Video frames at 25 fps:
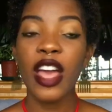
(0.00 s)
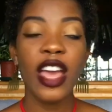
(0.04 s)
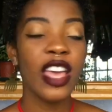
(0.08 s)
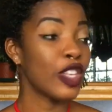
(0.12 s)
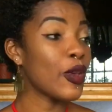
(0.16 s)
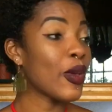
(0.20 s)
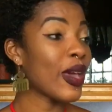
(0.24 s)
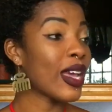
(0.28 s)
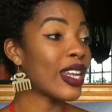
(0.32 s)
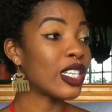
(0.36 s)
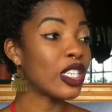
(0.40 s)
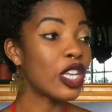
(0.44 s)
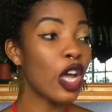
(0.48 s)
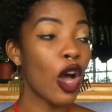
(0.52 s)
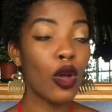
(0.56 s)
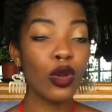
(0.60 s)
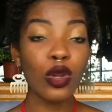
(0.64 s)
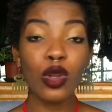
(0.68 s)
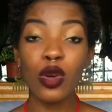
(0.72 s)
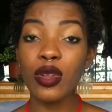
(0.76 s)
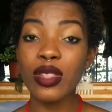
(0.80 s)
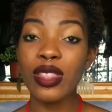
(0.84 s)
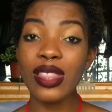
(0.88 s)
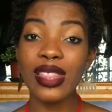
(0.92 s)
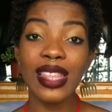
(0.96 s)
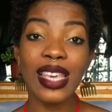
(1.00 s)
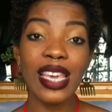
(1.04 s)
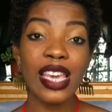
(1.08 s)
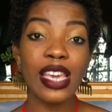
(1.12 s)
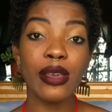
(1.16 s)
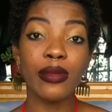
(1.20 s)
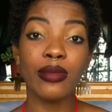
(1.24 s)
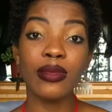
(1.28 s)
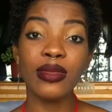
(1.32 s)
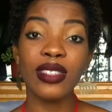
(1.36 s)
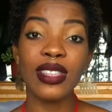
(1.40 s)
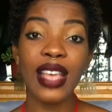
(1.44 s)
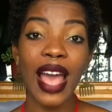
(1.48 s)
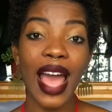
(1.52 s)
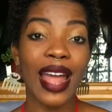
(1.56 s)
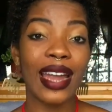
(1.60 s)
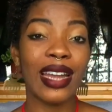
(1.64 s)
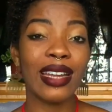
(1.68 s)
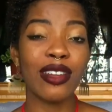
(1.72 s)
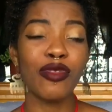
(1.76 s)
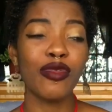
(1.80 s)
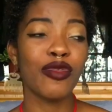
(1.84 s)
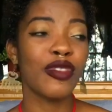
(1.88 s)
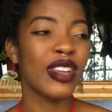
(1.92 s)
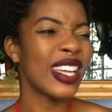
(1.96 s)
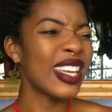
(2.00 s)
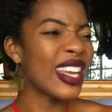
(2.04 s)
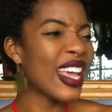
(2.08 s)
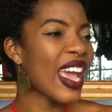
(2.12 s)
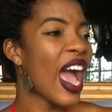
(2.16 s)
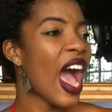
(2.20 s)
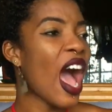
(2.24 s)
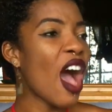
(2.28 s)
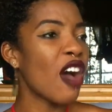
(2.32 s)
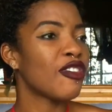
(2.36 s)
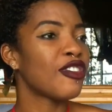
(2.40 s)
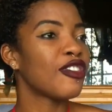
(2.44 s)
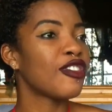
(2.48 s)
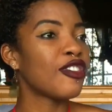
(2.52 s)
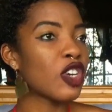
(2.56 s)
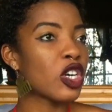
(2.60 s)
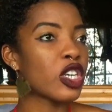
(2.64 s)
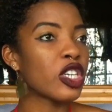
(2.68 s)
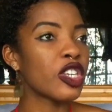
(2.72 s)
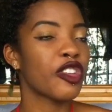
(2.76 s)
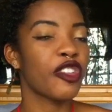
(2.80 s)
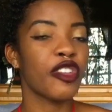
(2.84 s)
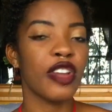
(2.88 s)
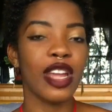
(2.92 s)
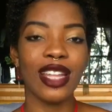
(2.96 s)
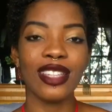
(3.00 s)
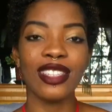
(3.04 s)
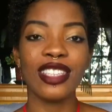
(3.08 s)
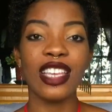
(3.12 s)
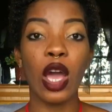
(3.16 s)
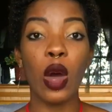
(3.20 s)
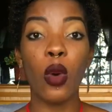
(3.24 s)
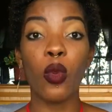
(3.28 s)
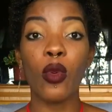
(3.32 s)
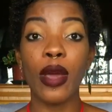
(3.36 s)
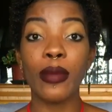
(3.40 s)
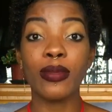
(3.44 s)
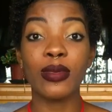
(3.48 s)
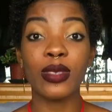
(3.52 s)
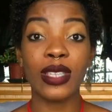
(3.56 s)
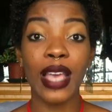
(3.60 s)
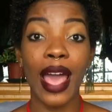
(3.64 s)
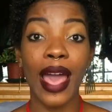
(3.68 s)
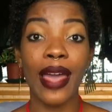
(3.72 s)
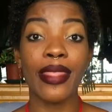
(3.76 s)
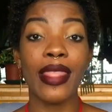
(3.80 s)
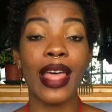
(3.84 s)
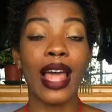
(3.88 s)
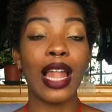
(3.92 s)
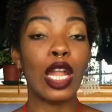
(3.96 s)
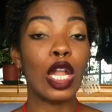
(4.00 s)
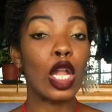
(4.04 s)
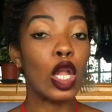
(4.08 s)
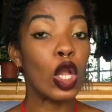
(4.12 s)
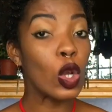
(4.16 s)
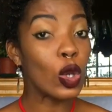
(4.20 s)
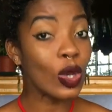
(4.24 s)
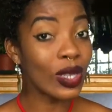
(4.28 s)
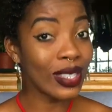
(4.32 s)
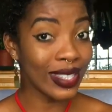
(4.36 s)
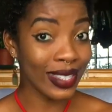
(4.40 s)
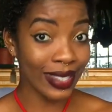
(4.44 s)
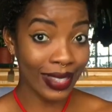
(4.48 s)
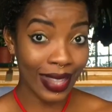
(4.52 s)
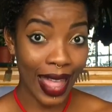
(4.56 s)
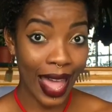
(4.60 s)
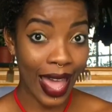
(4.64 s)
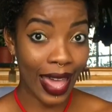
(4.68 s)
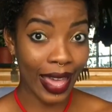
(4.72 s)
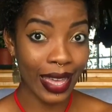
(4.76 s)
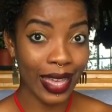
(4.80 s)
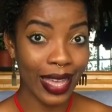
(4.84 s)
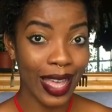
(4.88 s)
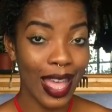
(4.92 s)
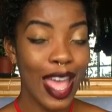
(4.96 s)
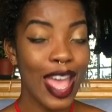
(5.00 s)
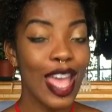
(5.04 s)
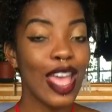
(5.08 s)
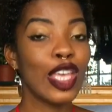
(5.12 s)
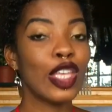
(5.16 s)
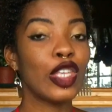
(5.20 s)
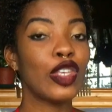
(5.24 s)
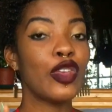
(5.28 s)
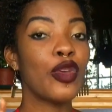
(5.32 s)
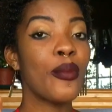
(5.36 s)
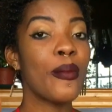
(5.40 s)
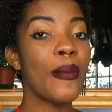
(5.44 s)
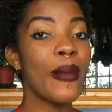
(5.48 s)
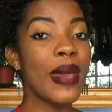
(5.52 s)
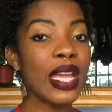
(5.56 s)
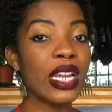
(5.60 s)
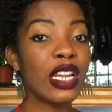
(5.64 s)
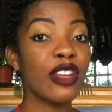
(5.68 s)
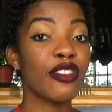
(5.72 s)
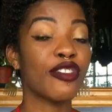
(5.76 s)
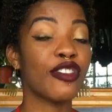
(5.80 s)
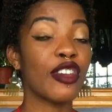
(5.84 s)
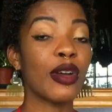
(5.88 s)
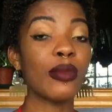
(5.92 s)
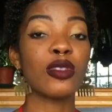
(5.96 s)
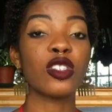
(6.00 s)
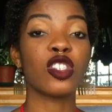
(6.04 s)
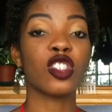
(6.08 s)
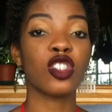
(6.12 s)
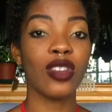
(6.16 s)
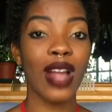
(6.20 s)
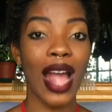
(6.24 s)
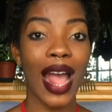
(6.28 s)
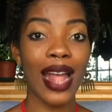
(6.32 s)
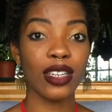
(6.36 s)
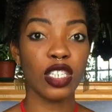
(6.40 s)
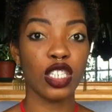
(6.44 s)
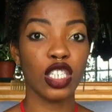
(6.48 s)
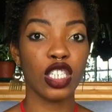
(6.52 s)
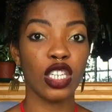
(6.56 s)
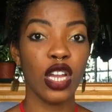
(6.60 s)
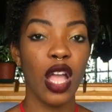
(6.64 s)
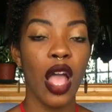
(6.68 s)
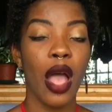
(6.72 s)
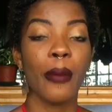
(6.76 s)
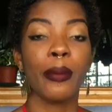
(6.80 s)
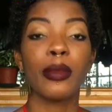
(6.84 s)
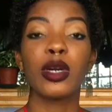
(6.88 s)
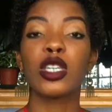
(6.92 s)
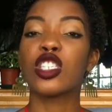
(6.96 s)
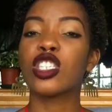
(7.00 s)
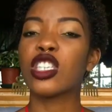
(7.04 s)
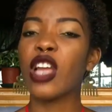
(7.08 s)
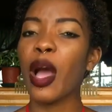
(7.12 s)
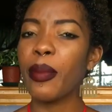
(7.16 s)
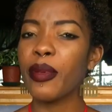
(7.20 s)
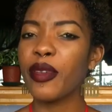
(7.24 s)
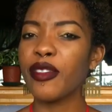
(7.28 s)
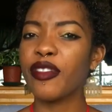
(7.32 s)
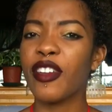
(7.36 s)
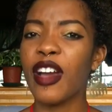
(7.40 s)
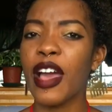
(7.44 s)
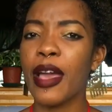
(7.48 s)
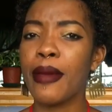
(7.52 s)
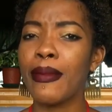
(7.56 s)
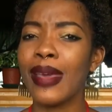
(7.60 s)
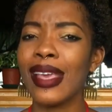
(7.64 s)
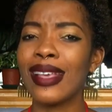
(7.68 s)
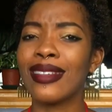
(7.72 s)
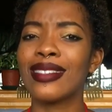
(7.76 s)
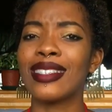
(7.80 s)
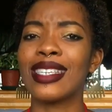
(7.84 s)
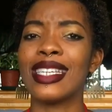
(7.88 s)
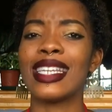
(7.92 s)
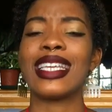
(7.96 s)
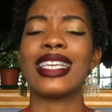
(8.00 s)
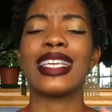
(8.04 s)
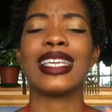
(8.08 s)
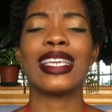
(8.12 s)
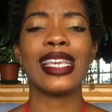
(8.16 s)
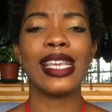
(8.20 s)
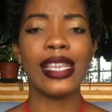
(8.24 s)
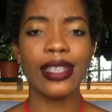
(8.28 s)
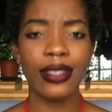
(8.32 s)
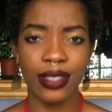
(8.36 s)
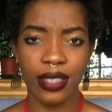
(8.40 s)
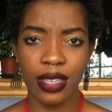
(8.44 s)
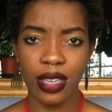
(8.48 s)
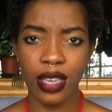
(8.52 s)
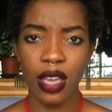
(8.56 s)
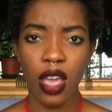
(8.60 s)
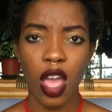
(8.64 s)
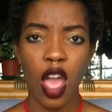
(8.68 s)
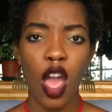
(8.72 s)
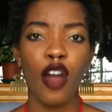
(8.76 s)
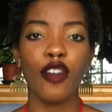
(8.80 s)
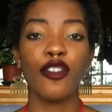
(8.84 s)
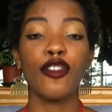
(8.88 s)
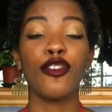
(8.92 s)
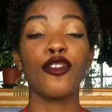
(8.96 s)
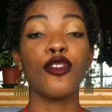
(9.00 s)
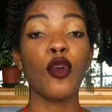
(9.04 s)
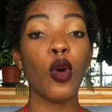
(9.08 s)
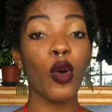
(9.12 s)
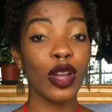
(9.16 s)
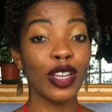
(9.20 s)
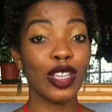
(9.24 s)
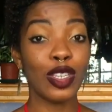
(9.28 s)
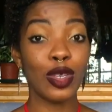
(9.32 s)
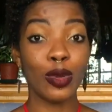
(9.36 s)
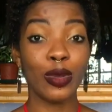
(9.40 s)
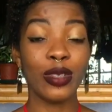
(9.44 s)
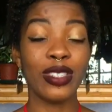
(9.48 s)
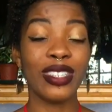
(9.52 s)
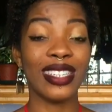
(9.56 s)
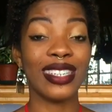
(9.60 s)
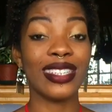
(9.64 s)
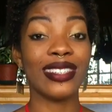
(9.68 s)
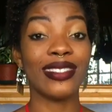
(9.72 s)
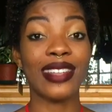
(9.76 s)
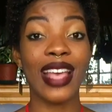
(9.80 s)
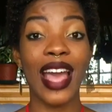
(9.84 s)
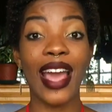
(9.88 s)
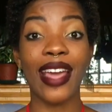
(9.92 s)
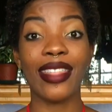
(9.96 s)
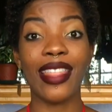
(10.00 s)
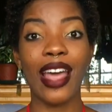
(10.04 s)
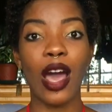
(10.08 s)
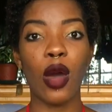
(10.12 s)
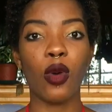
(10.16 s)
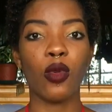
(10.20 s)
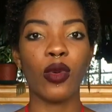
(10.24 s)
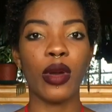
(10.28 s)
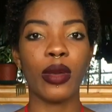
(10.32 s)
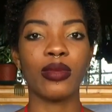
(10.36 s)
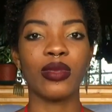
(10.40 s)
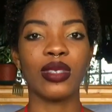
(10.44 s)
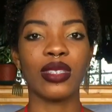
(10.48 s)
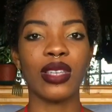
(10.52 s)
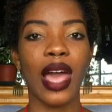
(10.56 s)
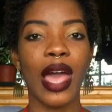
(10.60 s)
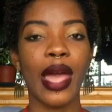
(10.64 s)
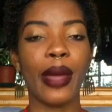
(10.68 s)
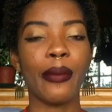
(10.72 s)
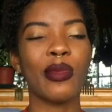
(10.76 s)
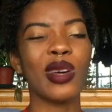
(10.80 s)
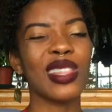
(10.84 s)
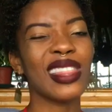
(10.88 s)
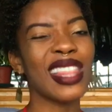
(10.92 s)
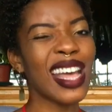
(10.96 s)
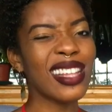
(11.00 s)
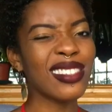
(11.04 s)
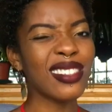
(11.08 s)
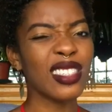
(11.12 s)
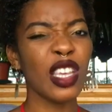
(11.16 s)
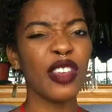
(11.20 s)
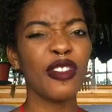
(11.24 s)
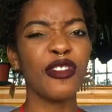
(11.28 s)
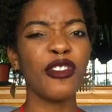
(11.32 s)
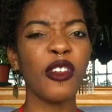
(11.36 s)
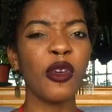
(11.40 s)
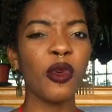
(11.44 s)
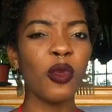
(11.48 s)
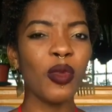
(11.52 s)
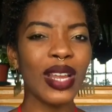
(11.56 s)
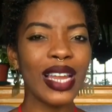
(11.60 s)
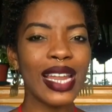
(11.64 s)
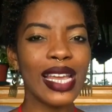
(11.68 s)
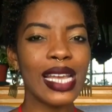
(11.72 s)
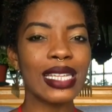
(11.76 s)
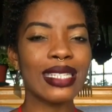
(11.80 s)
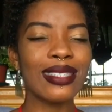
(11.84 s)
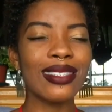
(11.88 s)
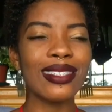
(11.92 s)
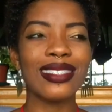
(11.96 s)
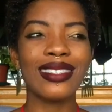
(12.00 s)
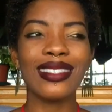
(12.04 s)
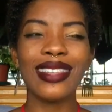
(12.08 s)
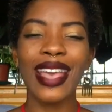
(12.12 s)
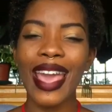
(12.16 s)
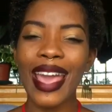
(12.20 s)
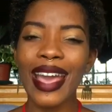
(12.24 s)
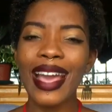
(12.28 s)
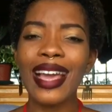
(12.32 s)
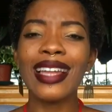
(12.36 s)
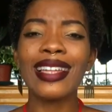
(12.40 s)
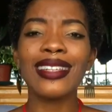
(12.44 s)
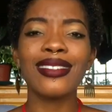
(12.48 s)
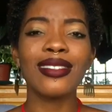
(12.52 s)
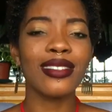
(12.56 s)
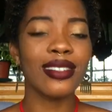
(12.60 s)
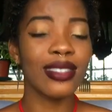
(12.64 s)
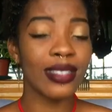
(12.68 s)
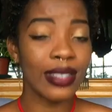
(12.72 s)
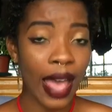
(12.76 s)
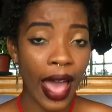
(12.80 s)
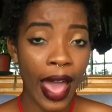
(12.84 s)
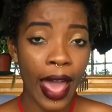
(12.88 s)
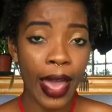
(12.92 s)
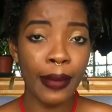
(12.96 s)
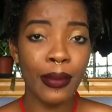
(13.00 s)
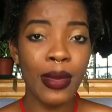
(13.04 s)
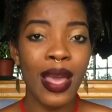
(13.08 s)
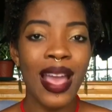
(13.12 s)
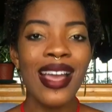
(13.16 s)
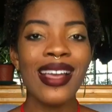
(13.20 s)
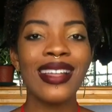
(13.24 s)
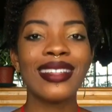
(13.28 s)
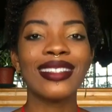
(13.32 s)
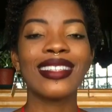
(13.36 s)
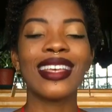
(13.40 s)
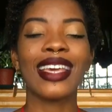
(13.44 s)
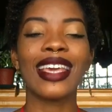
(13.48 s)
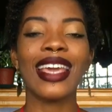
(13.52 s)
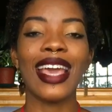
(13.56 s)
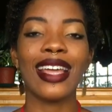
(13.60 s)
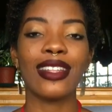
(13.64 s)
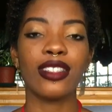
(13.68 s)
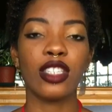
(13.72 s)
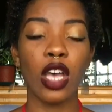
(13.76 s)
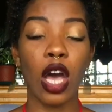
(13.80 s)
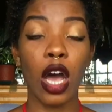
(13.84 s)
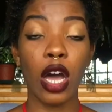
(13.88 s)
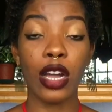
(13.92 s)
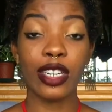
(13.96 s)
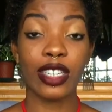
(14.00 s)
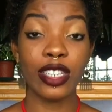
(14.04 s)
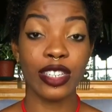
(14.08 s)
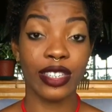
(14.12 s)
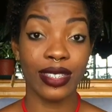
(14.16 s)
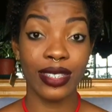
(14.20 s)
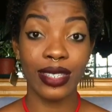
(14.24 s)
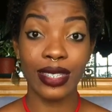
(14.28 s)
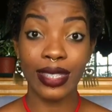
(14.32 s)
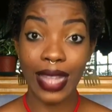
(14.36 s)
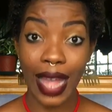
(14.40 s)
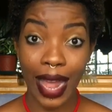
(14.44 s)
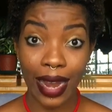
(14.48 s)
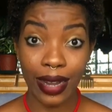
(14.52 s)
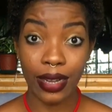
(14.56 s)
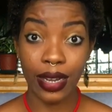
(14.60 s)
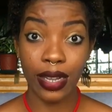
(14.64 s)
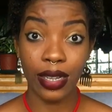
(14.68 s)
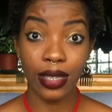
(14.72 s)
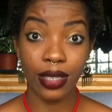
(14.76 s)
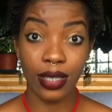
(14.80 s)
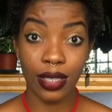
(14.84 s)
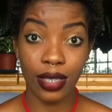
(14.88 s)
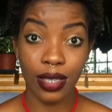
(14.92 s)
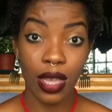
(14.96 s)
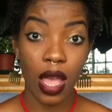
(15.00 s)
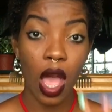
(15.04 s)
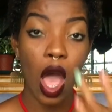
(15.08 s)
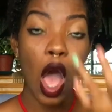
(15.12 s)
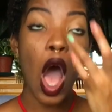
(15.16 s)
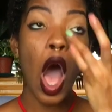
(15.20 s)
You can download themes and really have fun creating a website that looks like you made it from scratch. But Shopify makes it easy for you to design that website, but that's if you're willing to take a little time to get to understand it.